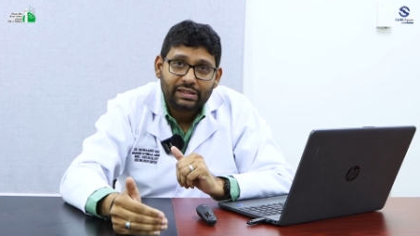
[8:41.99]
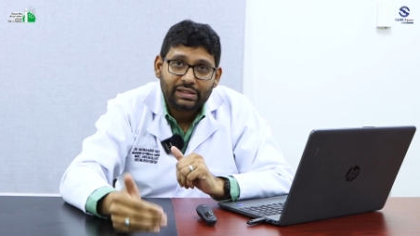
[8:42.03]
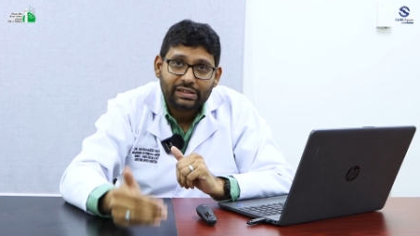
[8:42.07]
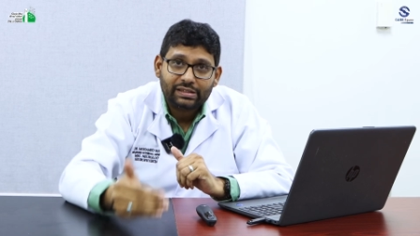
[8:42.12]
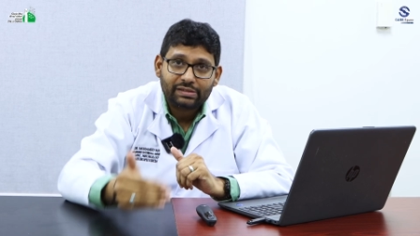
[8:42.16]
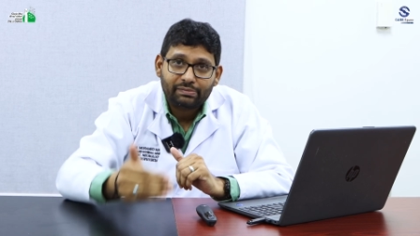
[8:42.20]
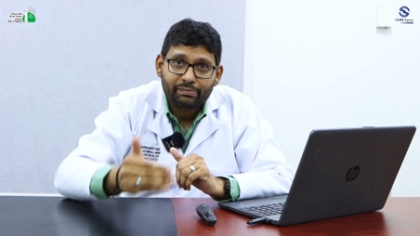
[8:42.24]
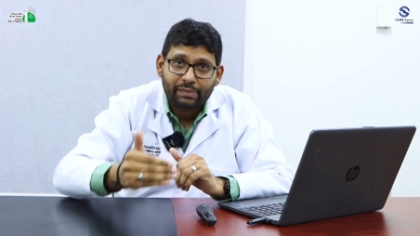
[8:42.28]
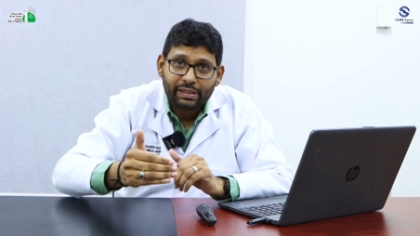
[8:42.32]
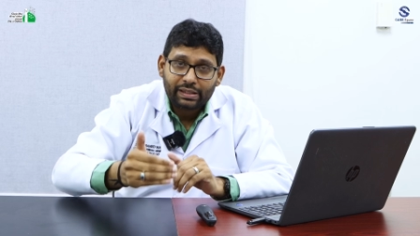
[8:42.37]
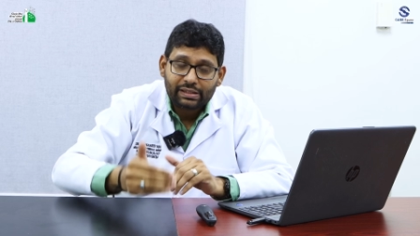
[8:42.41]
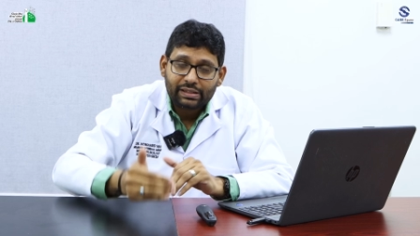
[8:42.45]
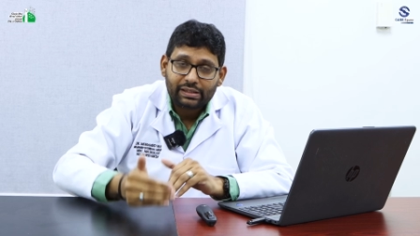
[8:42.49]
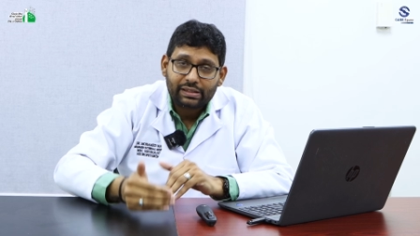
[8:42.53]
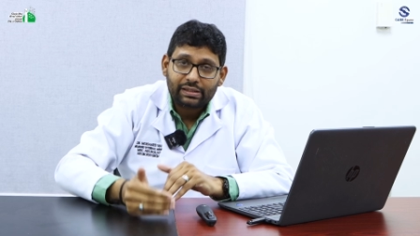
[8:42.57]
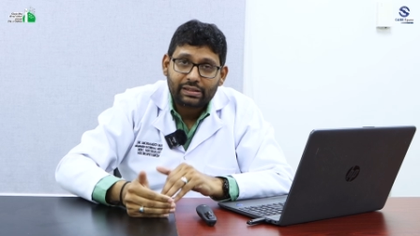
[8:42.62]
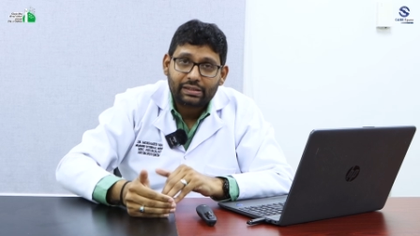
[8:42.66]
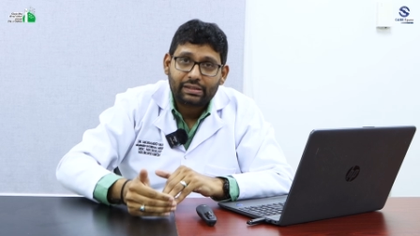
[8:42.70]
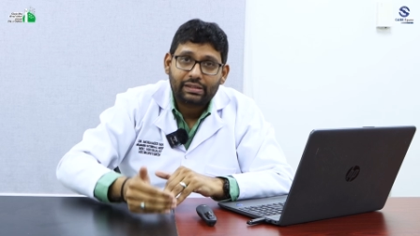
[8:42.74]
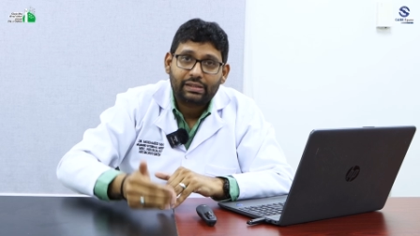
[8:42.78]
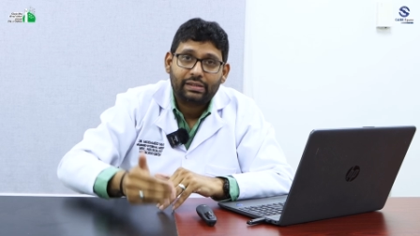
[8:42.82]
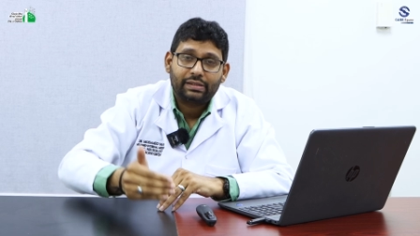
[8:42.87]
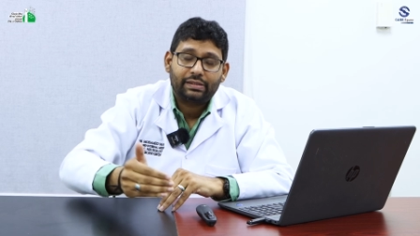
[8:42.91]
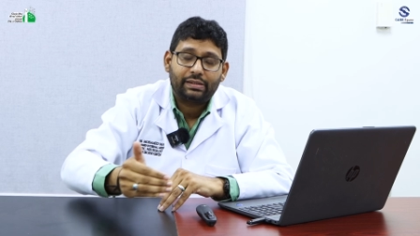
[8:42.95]
is
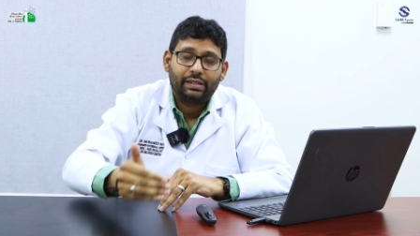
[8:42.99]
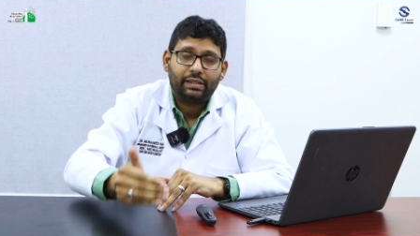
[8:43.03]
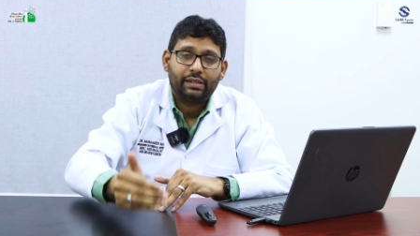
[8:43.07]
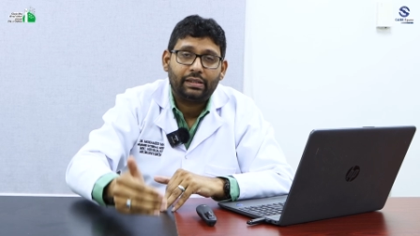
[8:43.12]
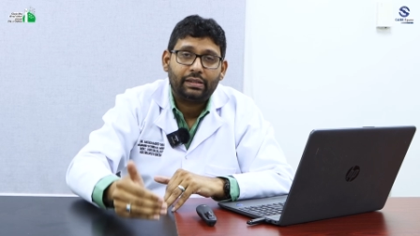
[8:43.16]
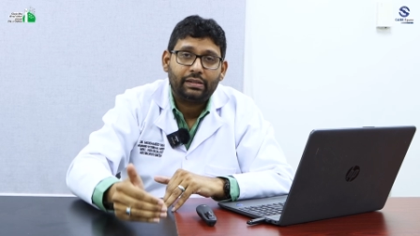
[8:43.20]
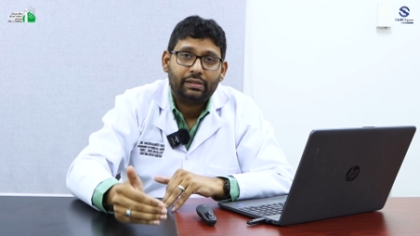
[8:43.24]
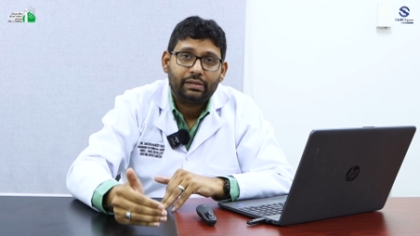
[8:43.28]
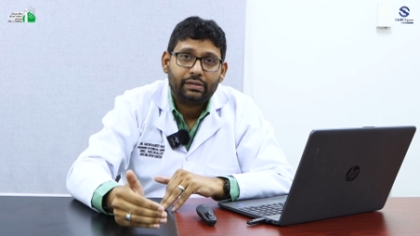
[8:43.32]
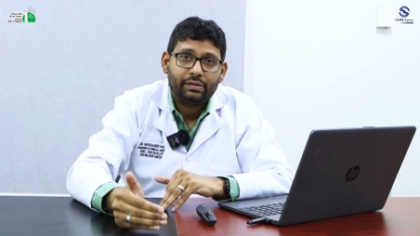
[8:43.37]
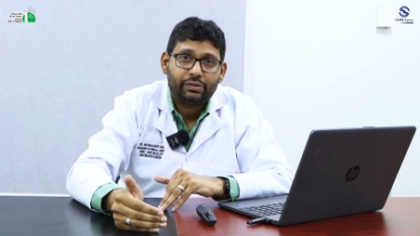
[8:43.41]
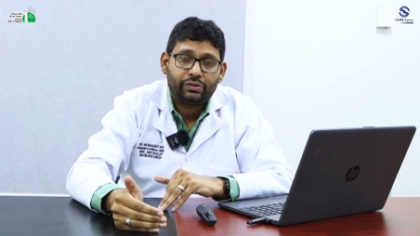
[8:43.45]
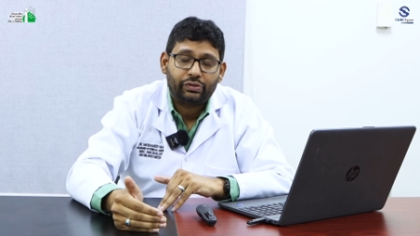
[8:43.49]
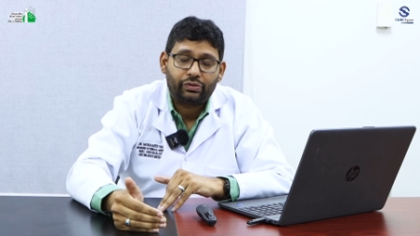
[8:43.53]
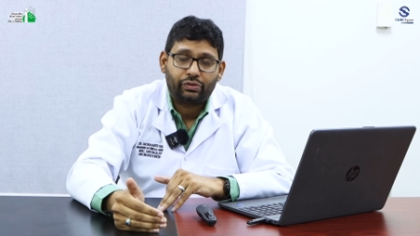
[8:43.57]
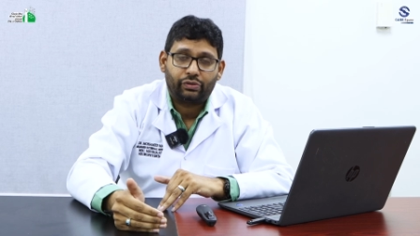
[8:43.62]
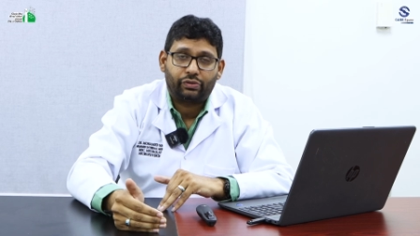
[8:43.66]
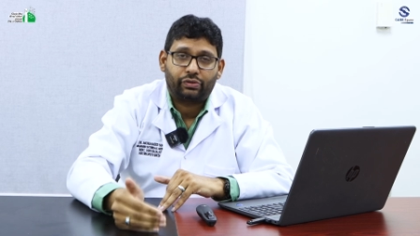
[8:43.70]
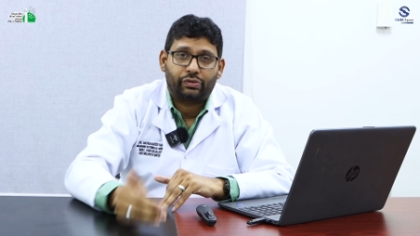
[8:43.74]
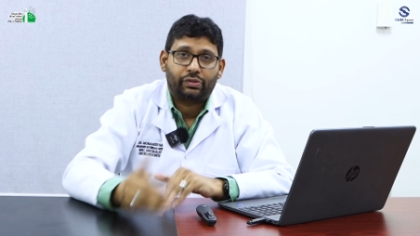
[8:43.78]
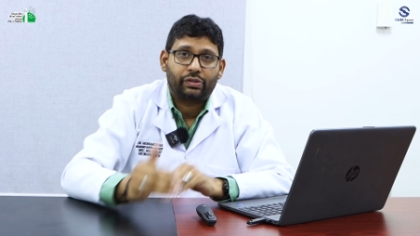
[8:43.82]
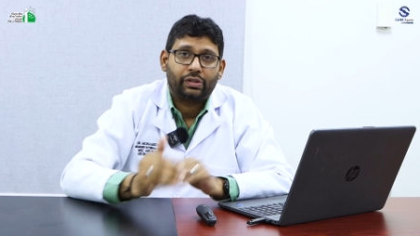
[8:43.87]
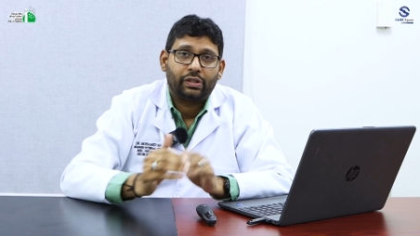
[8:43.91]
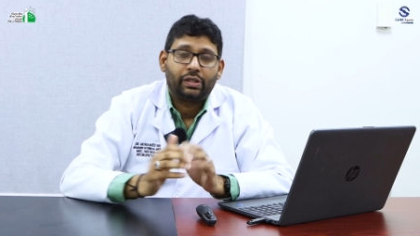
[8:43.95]
better than
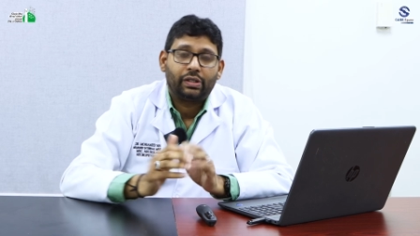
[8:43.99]
cure.